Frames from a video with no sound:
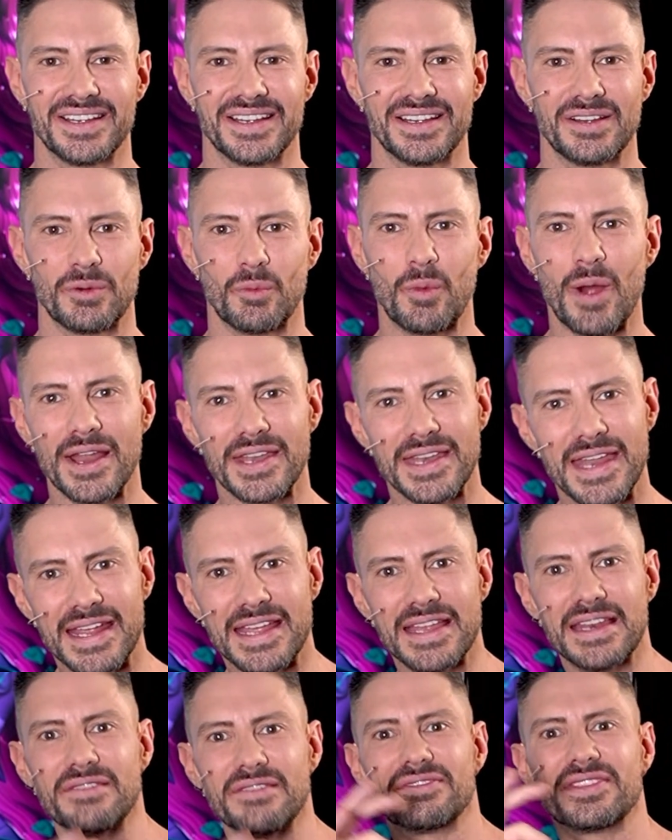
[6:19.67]
One
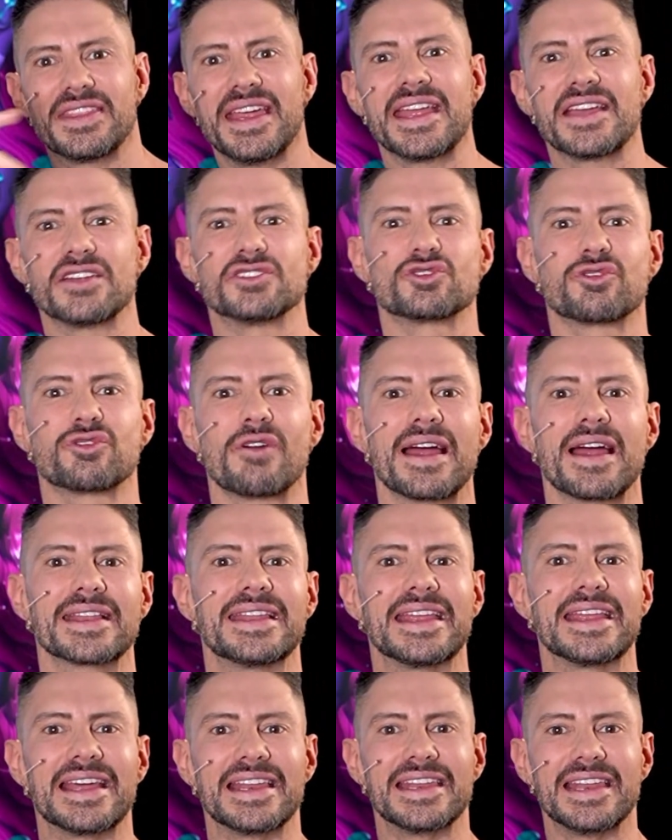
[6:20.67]
negative thing
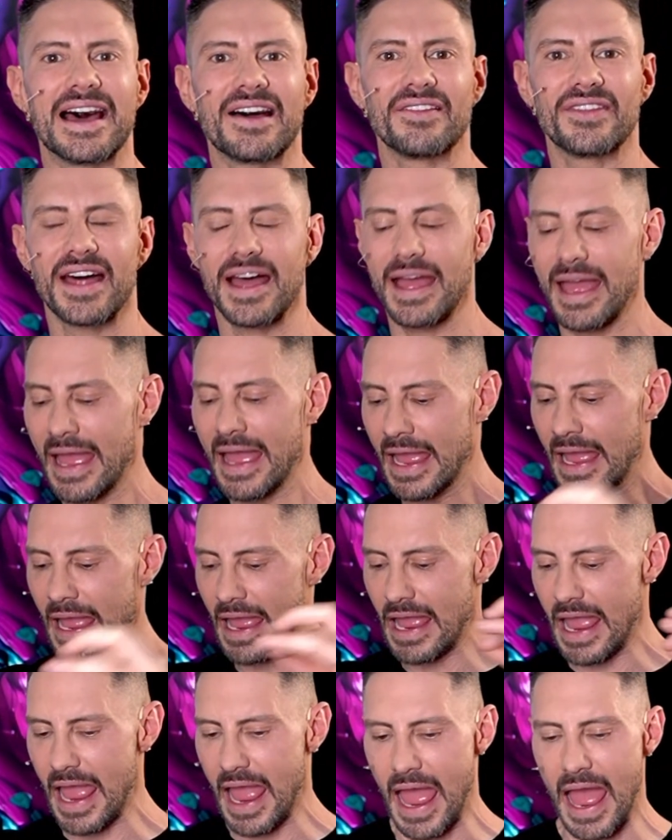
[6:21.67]
attracting another,
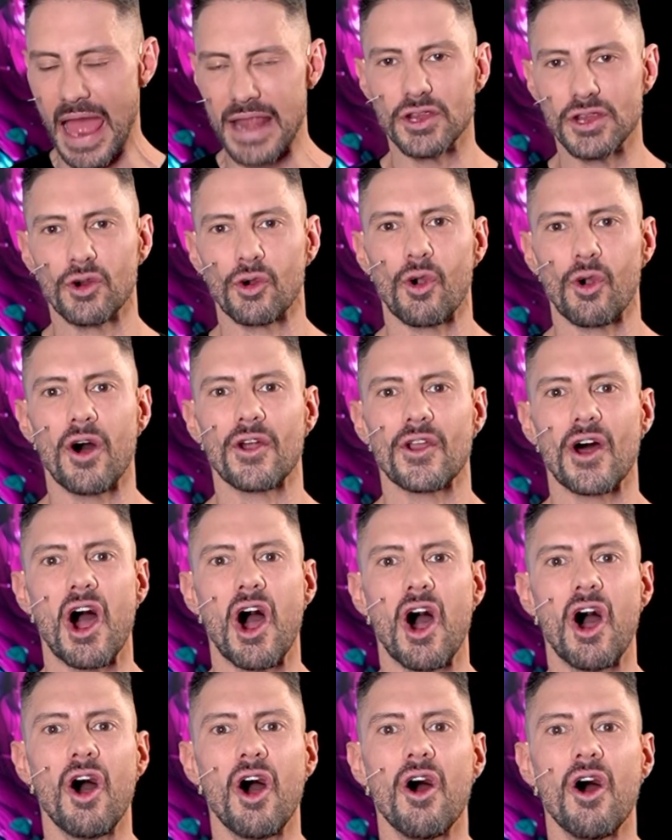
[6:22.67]
and you're on a
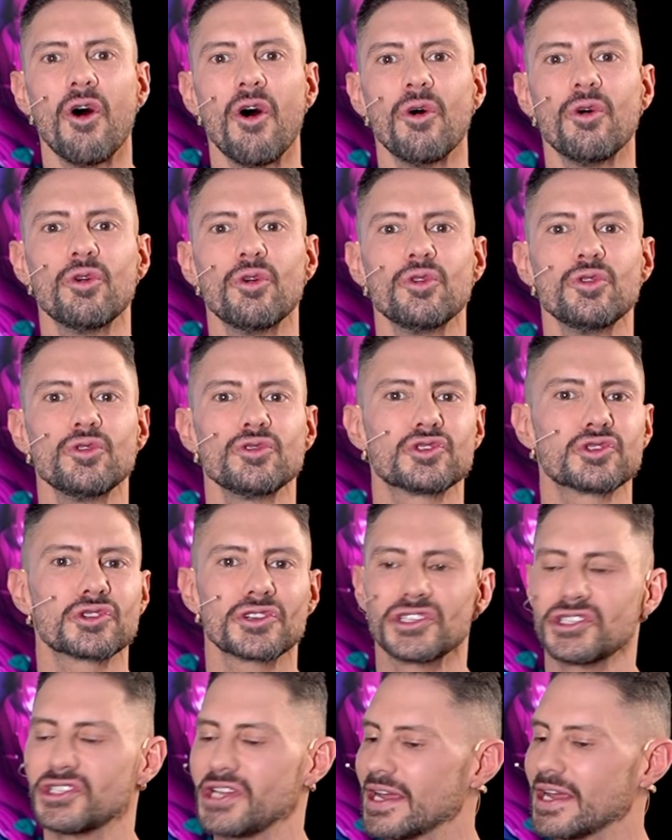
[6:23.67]
whole
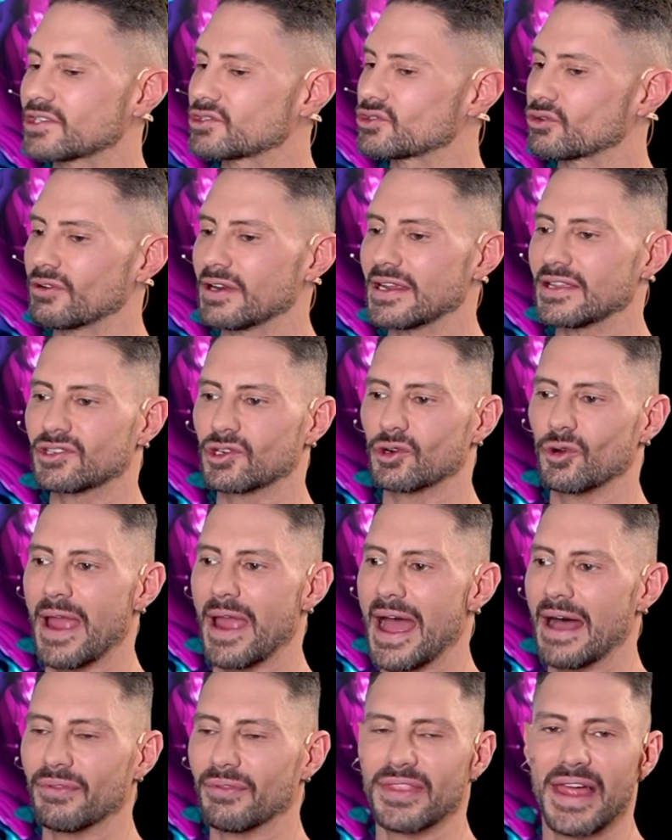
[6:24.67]
trajectory
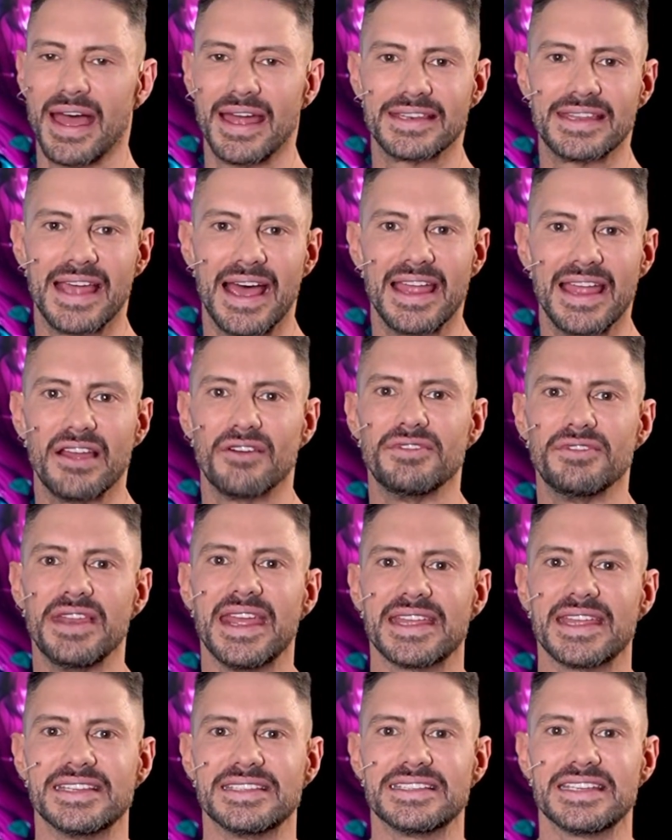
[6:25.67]
throughout that day of
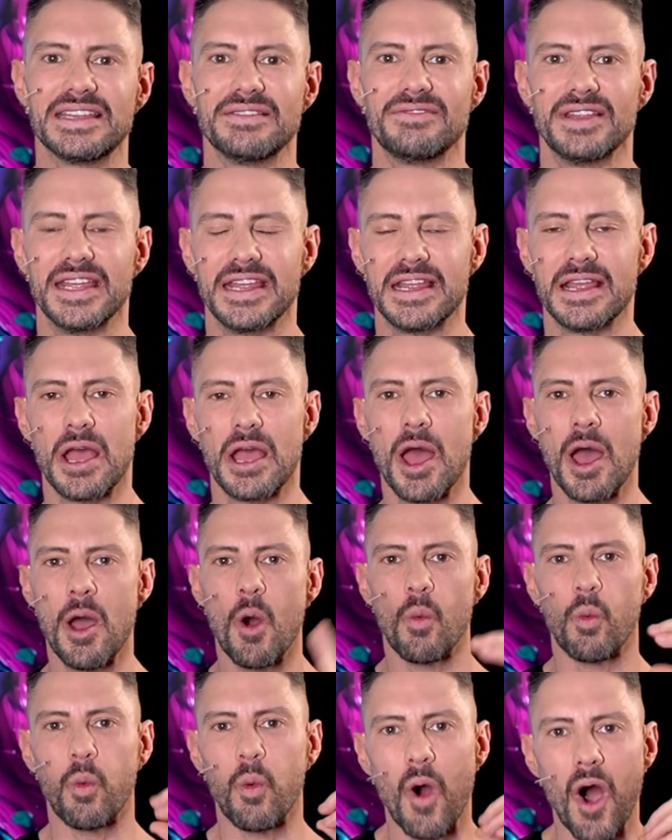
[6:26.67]
negativity.
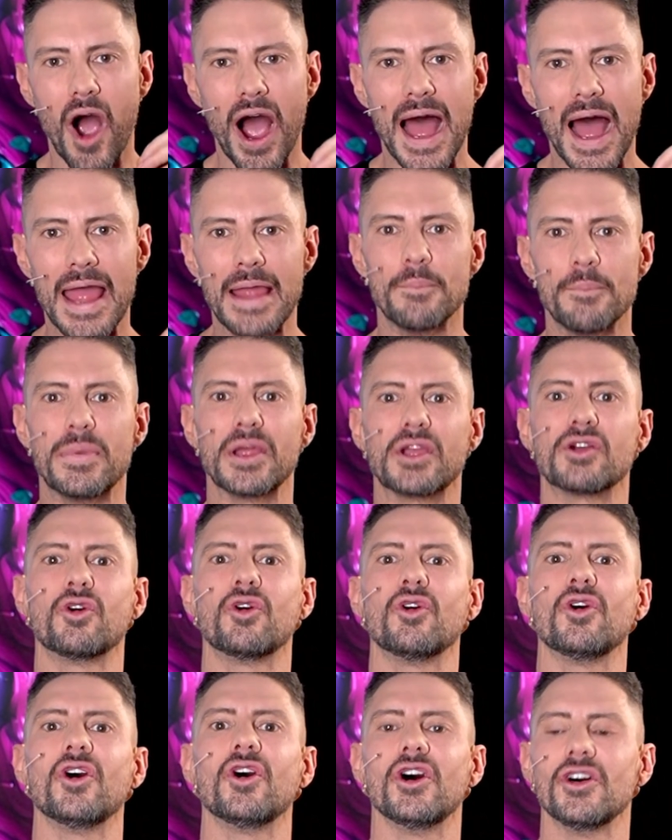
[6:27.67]
Why?
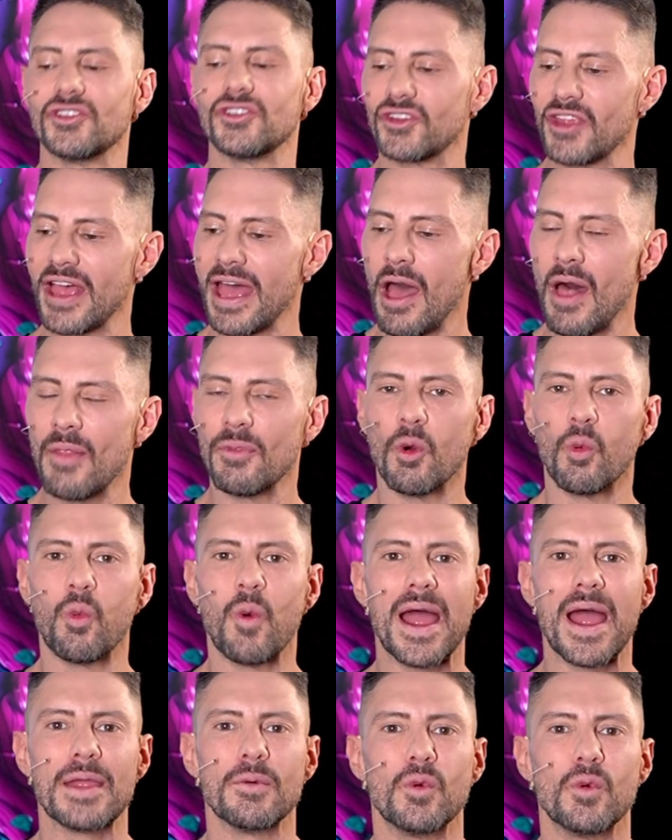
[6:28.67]
Because the
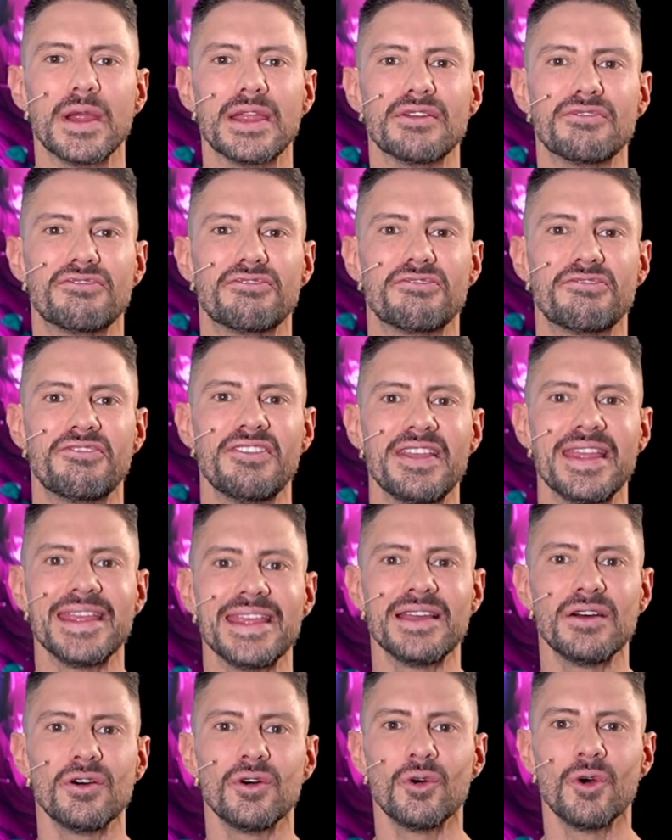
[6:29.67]
way we
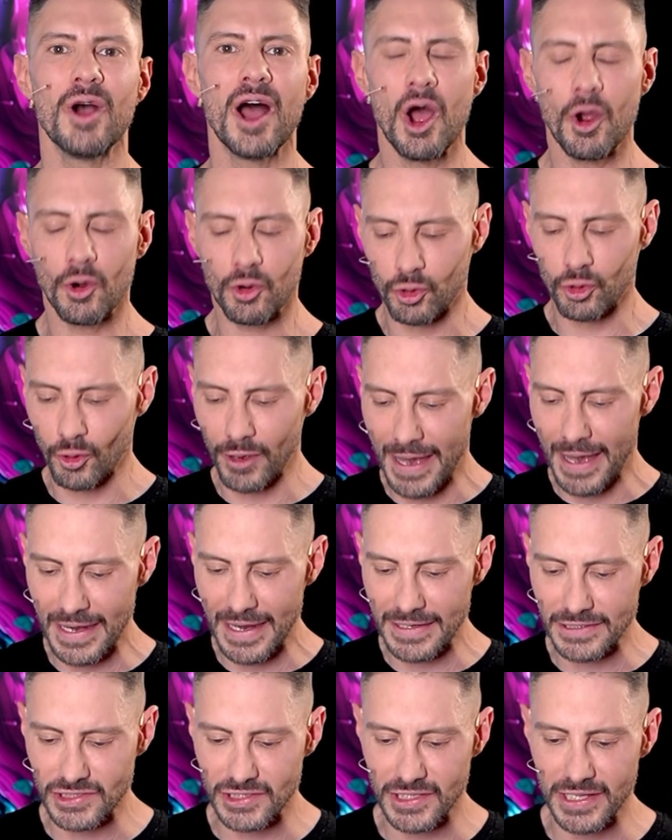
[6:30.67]
feel
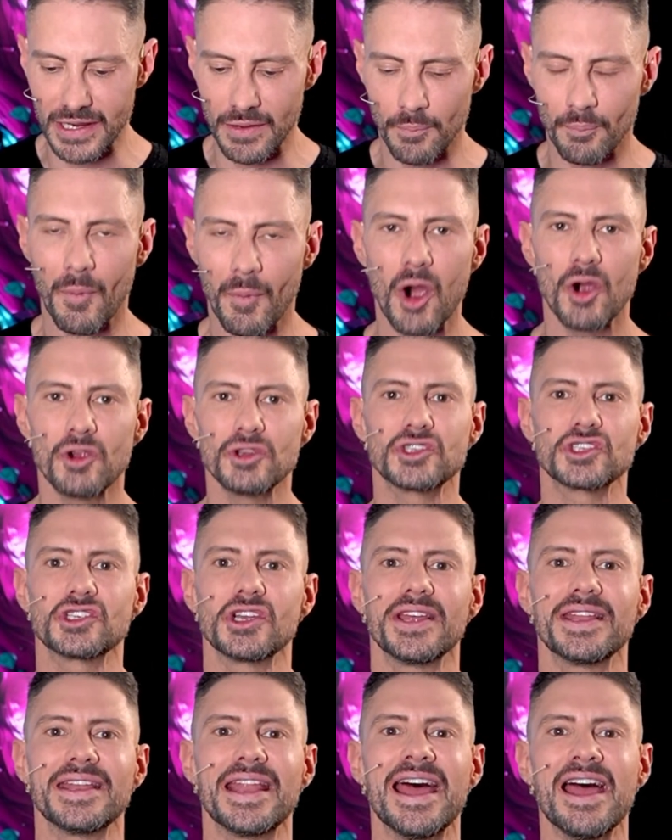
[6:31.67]
creates the
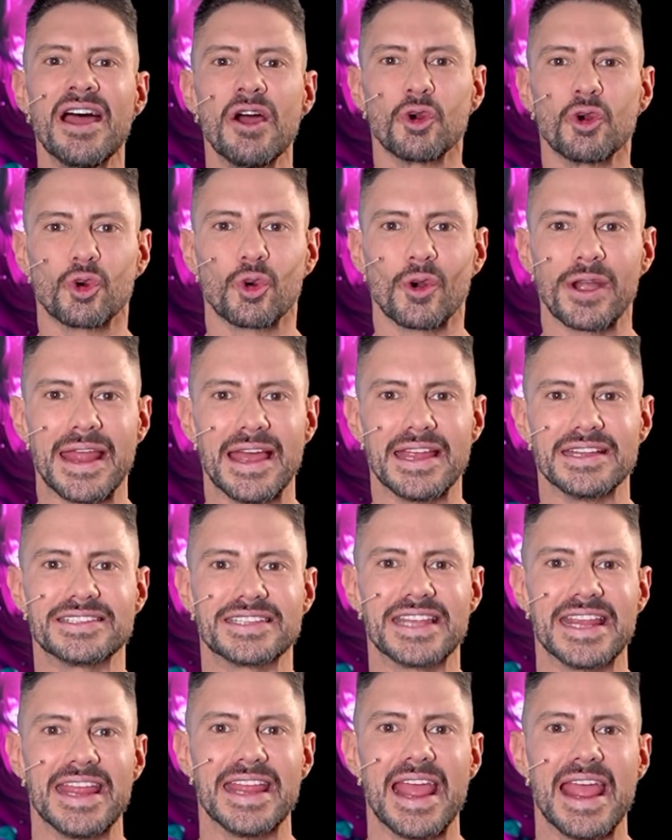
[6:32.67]
emotion, creates
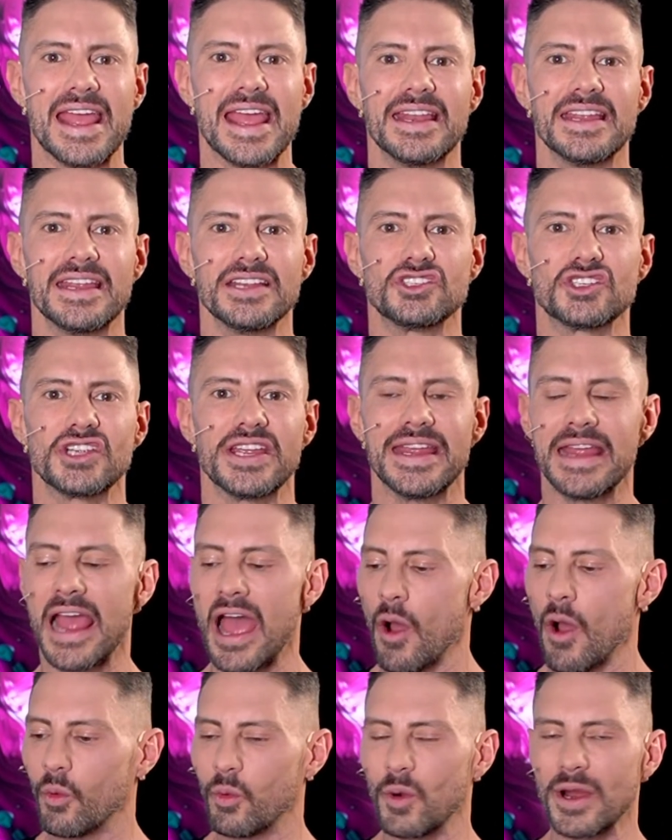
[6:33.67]
the energy,
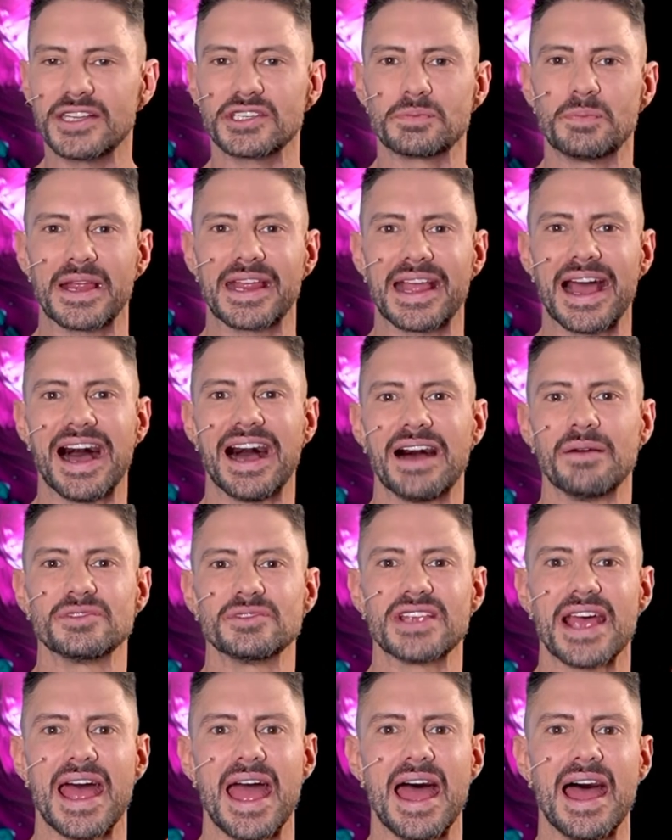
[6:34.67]
which
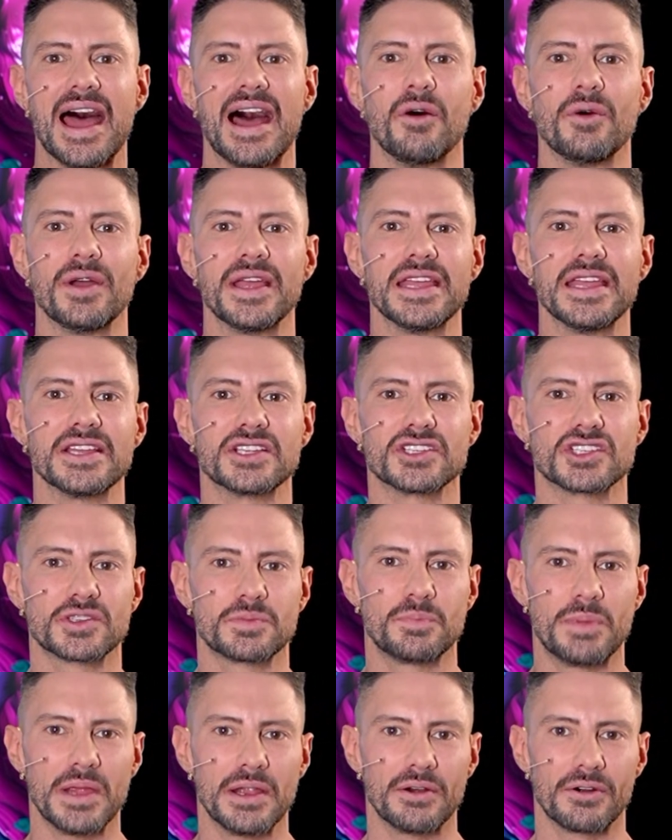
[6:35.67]
becomes our
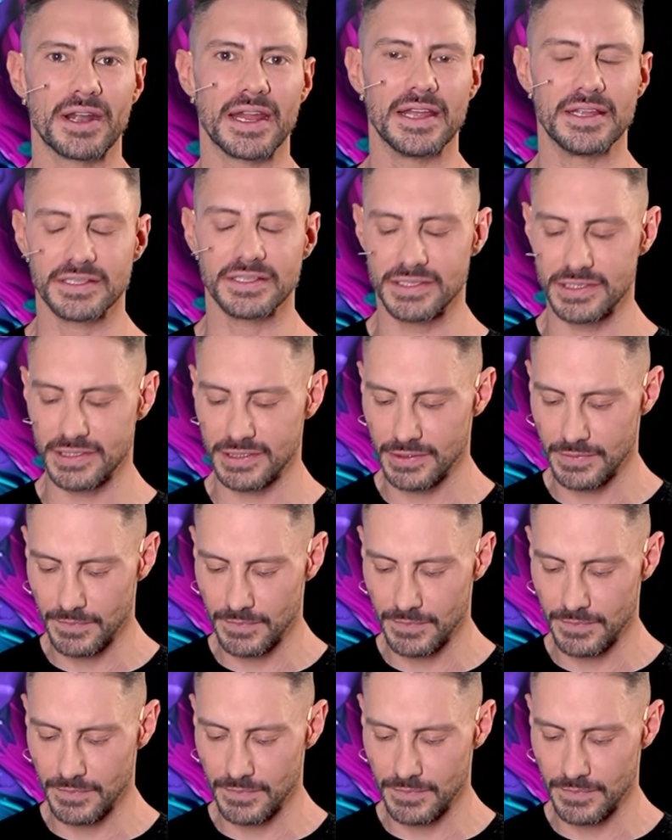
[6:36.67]
experience.